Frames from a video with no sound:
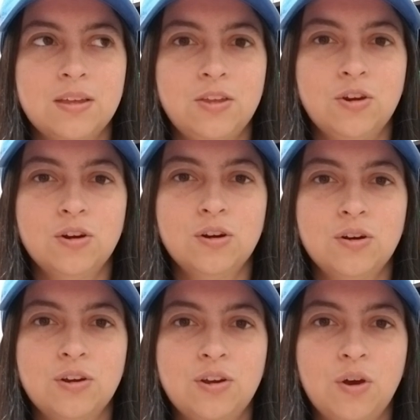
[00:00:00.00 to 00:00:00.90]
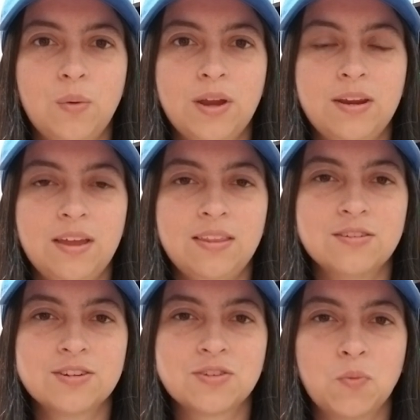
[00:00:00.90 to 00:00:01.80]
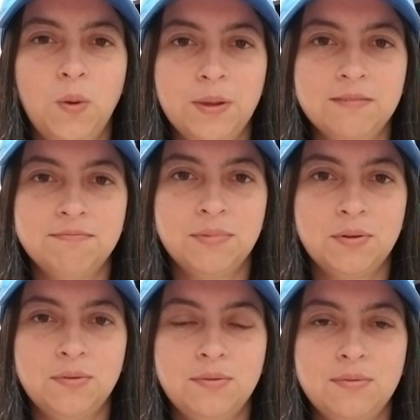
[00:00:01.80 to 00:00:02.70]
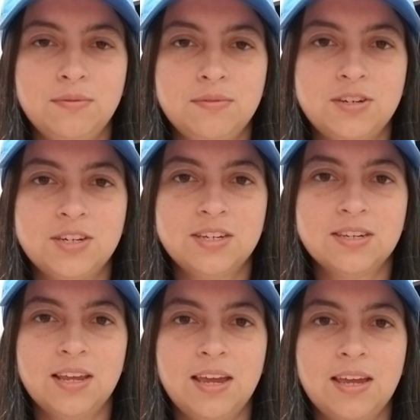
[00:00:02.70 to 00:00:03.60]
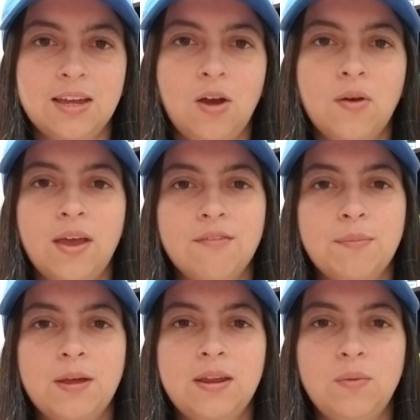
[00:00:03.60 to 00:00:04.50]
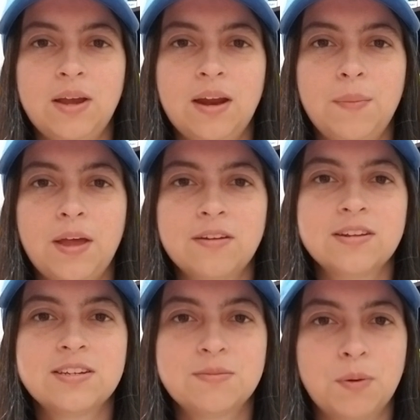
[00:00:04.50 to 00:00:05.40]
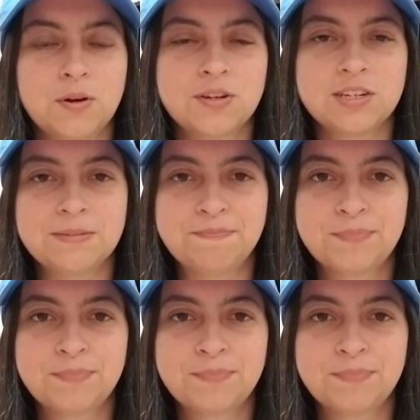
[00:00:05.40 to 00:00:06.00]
you're going, and there's this woman who she's like, okay, everybody, we gotta battle this person.